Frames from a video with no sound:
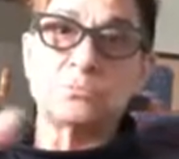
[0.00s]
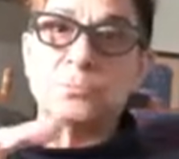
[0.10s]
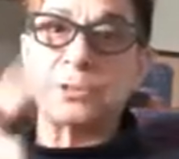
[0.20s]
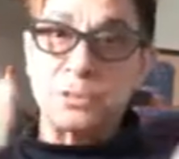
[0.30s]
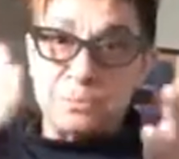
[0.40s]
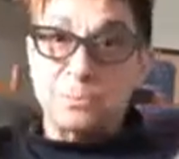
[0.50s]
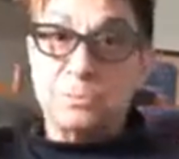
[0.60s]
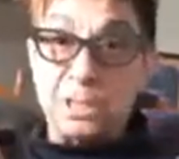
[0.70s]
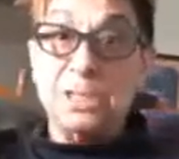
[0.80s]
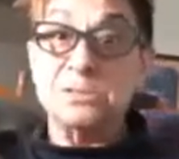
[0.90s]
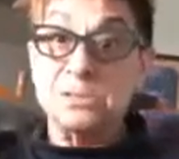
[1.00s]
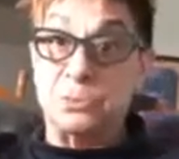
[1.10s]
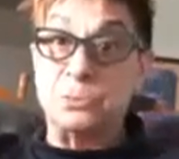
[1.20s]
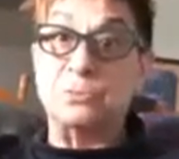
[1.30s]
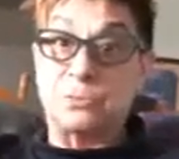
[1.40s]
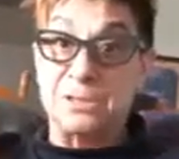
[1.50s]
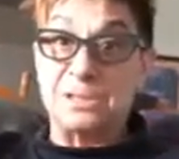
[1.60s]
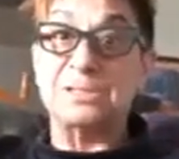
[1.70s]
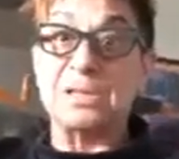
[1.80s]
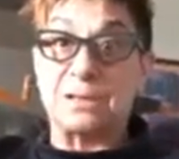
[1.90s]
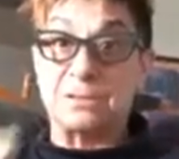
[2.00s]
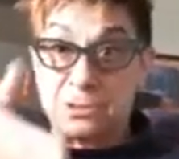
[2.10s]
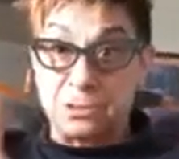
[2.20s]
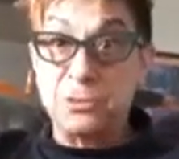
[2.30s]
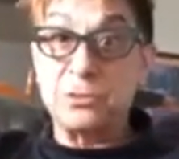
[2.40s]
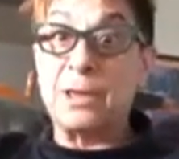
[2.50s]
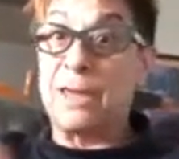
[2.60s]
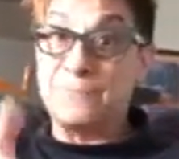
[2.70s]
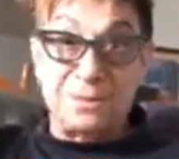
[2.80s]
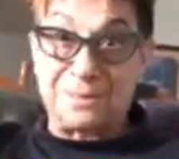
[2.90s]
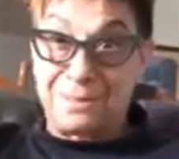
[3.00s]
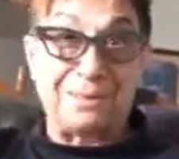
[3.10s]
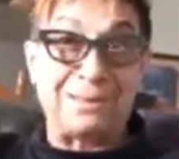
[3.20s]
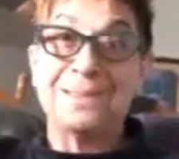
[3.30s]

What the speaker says: put into this and to learn everything.